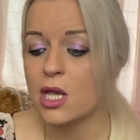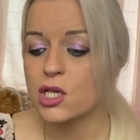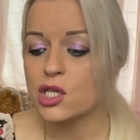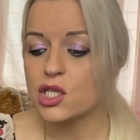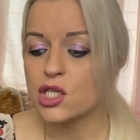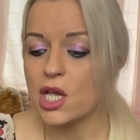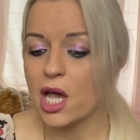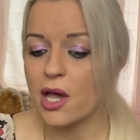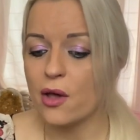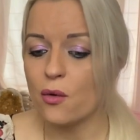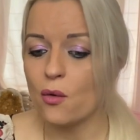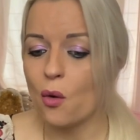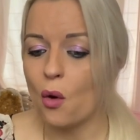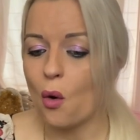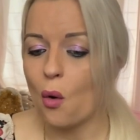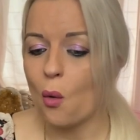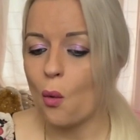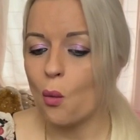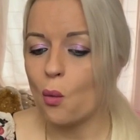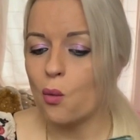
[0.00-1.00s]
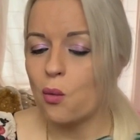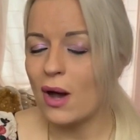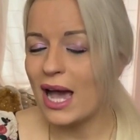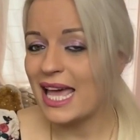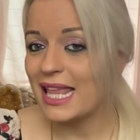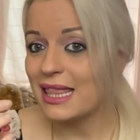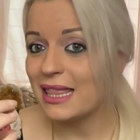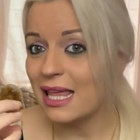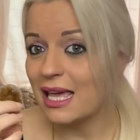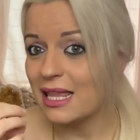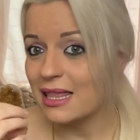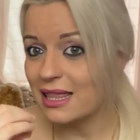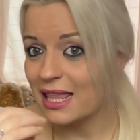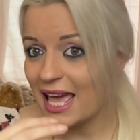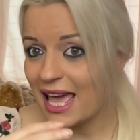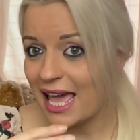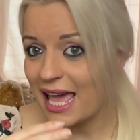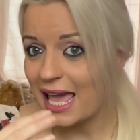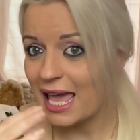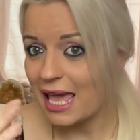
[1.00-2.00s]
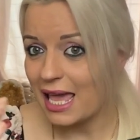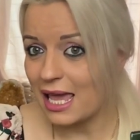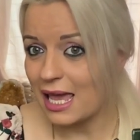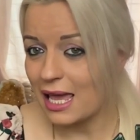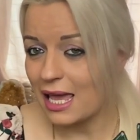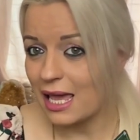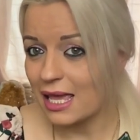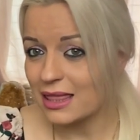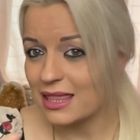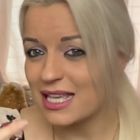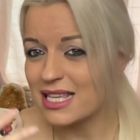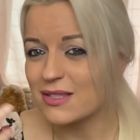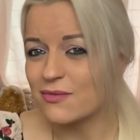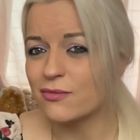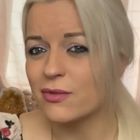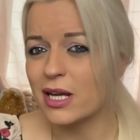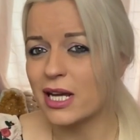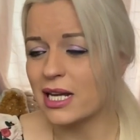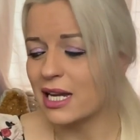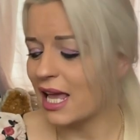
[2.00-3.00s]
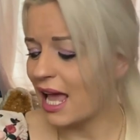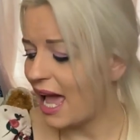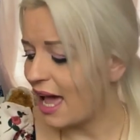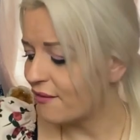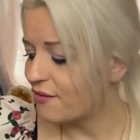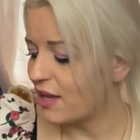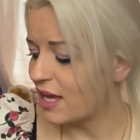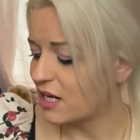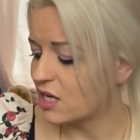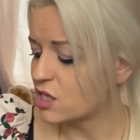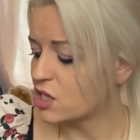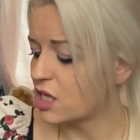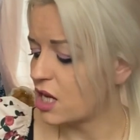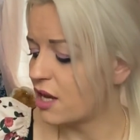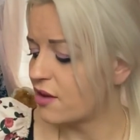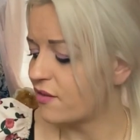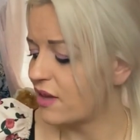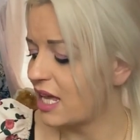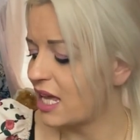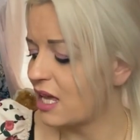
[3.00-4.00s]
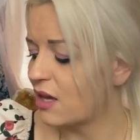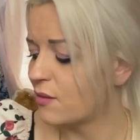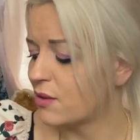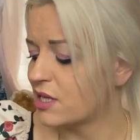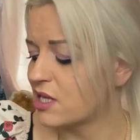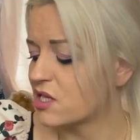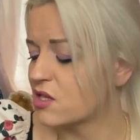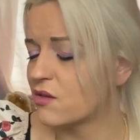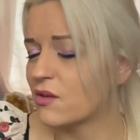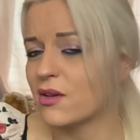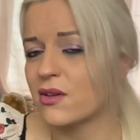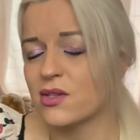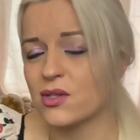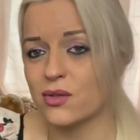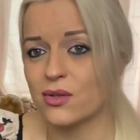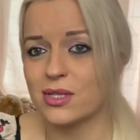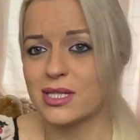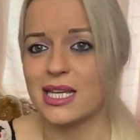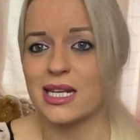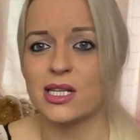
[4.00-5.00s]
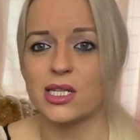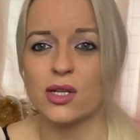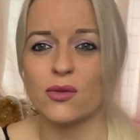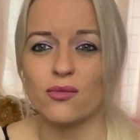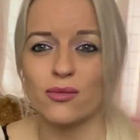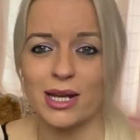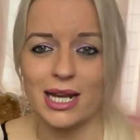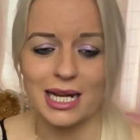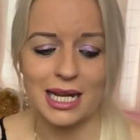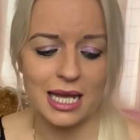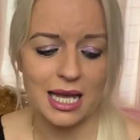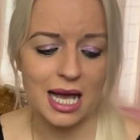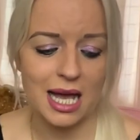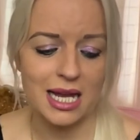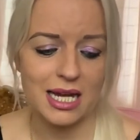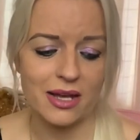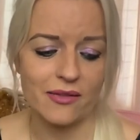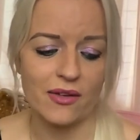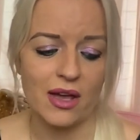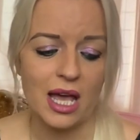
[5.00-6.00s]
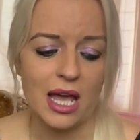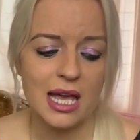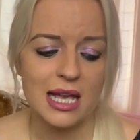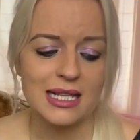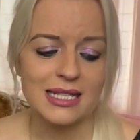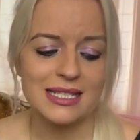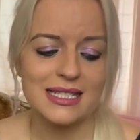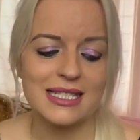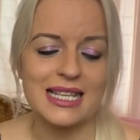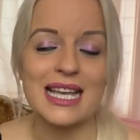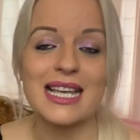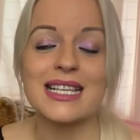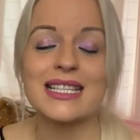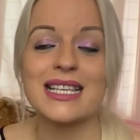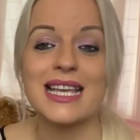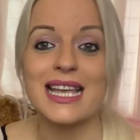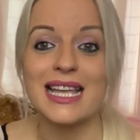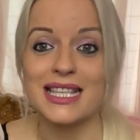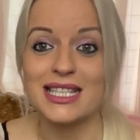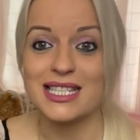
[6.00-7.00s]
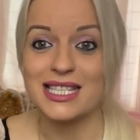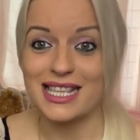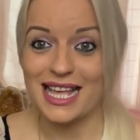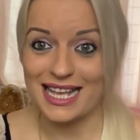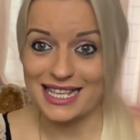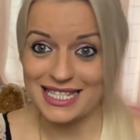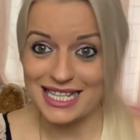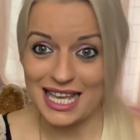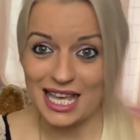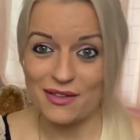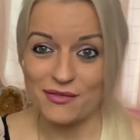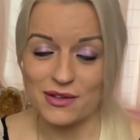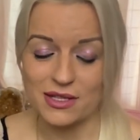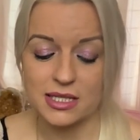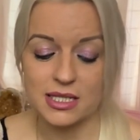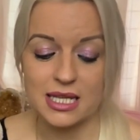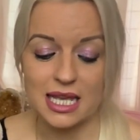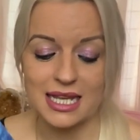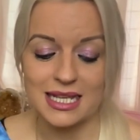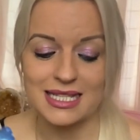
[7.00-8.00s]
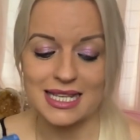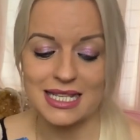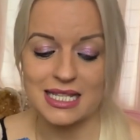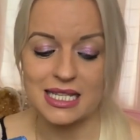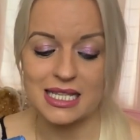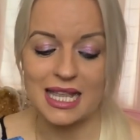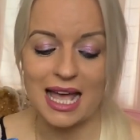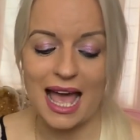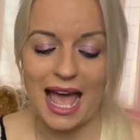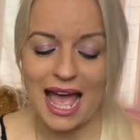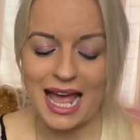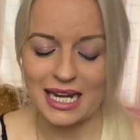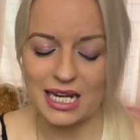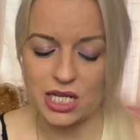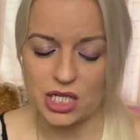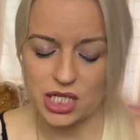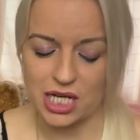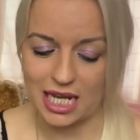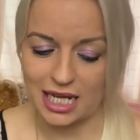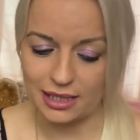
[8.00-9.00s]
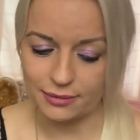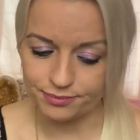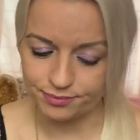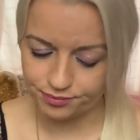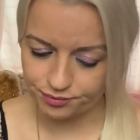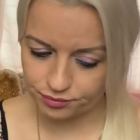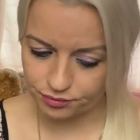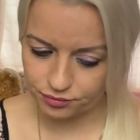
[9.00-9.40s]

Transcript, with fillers: So when they, this really heavy energy over here, when this Three of Swords energy really kind of sinks into their teeth and sinks into their energy,